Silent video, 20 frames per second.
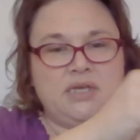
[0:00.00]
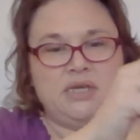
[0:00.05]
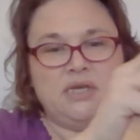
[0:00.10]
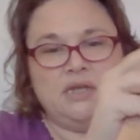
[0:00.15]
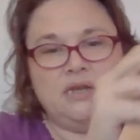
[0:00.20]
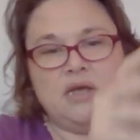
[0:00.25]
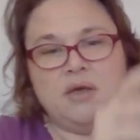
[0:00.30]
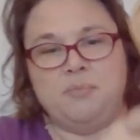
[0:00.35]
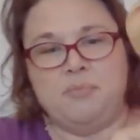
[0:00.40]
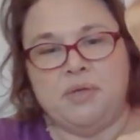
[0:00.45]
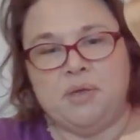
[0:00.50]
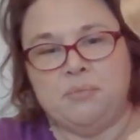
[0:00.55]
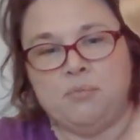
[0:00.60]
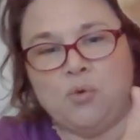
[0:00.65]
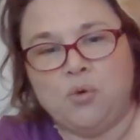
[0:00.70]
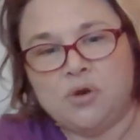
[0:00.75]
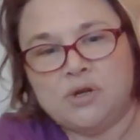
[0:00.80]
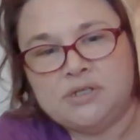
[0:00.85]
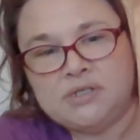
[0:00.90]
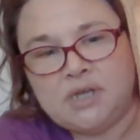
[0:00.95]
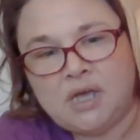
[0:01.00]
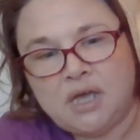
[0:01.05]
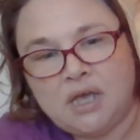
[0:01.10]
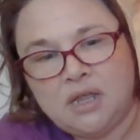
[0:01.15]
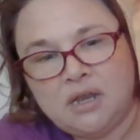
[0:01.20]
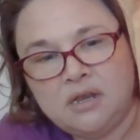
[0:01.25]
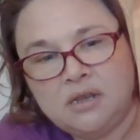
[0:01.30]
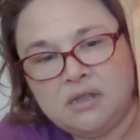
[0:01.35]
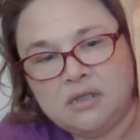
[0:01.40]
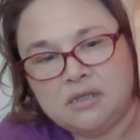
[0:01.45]
get a bit more
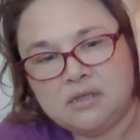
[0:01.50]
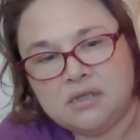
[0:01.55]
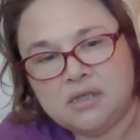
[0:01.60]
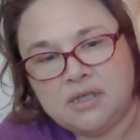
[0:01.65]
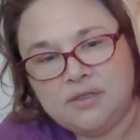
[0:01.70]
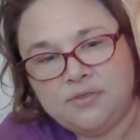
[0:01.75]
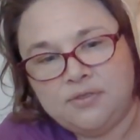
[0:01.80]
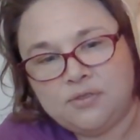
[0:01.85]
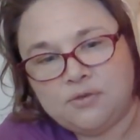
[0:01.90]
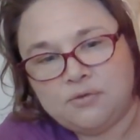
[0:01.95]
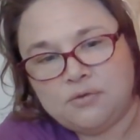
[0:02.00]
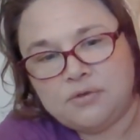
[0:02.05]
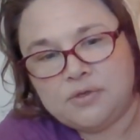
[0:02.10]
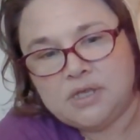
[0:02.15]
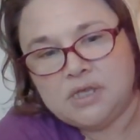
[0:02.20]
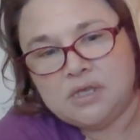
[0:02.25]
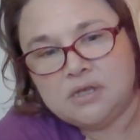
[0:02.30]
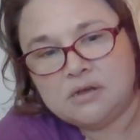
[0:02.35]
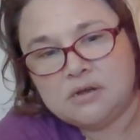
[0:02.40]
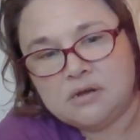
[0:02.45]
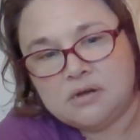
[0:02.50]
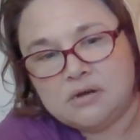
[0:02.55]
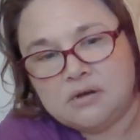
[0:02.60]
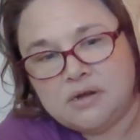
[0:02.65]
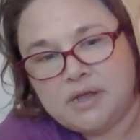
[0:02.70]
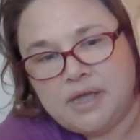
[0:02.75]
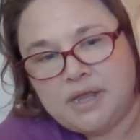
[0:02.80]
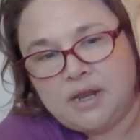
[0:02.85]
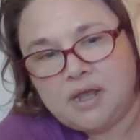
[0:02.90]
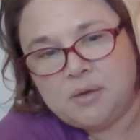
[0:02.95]
done in through here
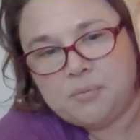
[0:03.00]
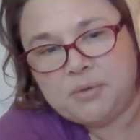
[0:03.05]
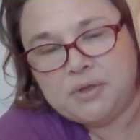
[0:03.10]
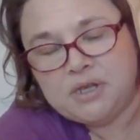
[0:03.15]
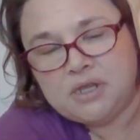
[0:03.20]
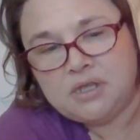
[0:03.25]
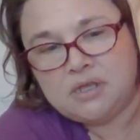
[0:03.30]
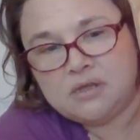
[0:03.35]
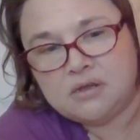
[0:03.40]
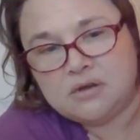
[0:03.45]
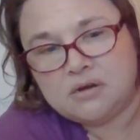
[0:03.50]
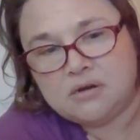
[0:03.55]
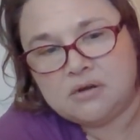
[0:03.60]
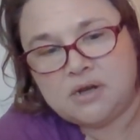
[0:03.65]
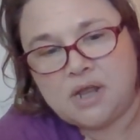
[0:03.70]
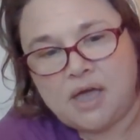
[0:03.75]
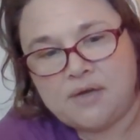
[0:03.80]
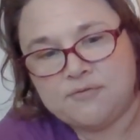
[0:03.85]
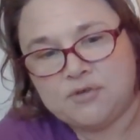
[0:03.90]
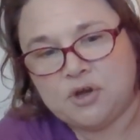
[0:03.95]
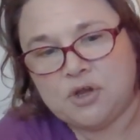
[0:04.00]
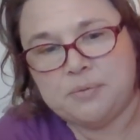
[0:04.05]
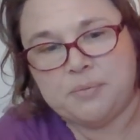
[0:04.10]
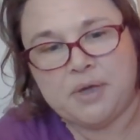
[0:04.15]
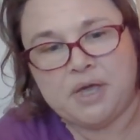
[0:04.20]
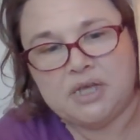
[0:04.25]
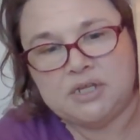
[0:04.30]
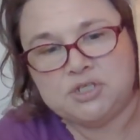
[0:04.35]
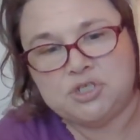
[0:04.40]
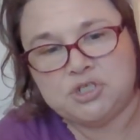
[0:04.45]
and up in here, not very
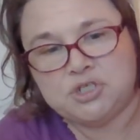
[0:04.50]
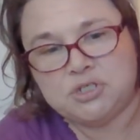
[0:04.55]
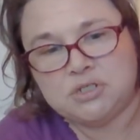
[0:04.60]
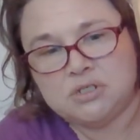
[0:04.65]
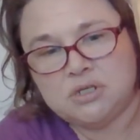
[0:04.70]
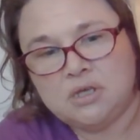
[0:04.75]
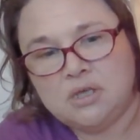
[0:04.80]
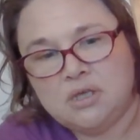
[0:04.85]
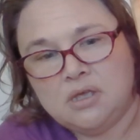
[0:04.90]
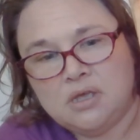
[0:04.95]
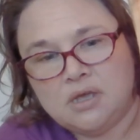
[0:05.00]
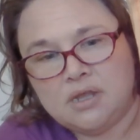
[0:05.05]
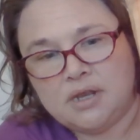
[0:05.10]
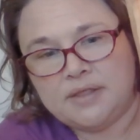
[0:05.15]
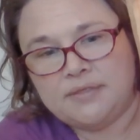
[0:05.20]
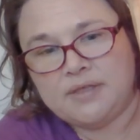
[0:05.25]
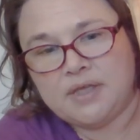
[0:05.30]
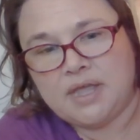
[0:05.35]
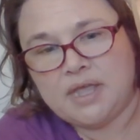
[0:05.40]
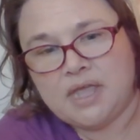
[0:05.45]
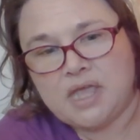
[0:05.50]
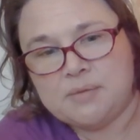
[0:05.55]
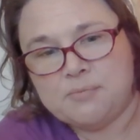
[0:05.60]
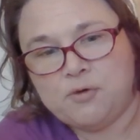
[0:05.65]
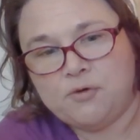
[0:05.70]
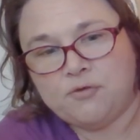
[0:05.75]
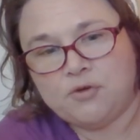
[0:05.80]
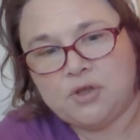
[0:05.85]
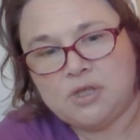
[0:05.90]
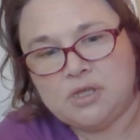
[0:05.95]
much. I think I came
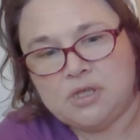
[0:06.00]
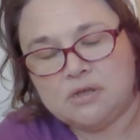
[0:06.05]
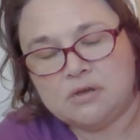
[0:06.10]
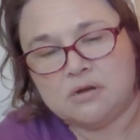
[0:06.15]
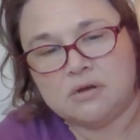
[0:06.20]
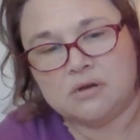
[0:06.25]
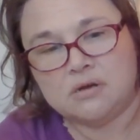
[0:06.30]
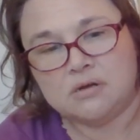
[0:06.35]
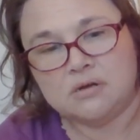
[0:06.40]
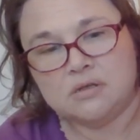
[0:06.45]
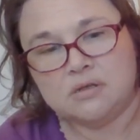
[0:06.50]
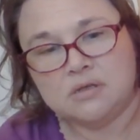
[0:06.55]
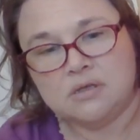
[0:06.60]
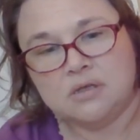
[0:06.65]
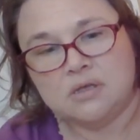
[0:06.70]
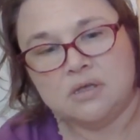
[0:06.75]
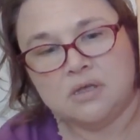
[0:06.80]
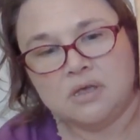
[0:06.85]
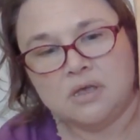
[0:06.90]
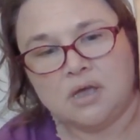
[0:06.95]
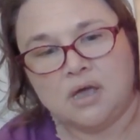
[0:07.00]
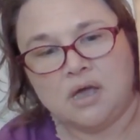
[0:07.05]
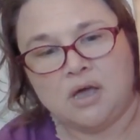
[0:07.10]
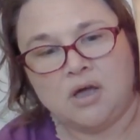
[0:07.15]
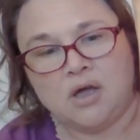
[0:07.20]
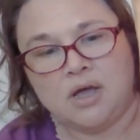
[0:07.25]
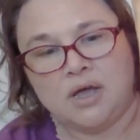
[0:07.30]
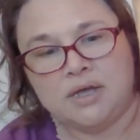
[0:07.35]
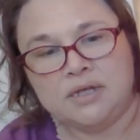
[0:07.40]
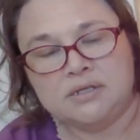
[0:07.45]
over here
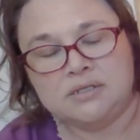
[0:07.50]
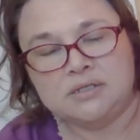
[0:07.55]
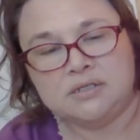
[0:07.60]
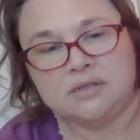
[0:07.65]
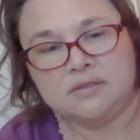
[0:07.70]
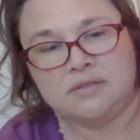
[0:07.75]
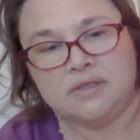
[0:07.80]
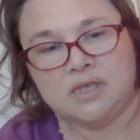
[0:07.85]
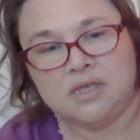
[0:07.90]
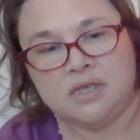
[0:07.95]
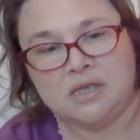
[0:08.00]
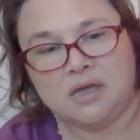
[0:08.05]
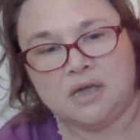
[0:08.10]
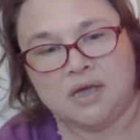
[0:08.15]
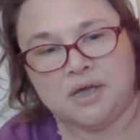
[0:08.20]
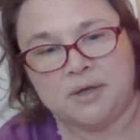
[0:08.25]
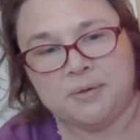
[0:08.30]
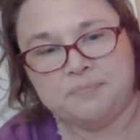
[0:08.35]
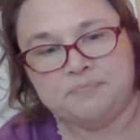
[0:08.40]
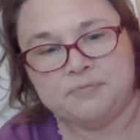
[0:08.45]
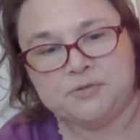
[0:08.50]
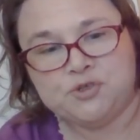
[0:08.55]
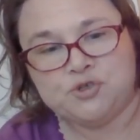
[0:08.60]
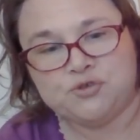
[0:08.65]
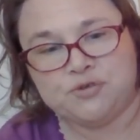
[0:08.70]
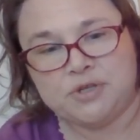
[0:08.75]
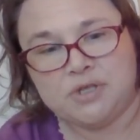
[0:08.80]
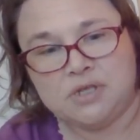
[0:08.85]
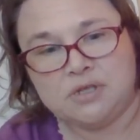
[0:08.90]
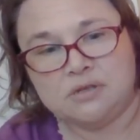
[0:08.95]
on the um,
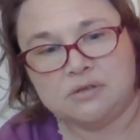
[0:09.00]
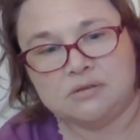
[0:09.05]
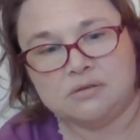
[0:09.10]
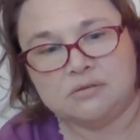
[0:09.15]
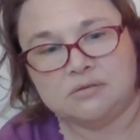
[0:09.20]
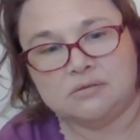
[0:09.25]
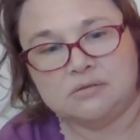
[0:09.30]
tree.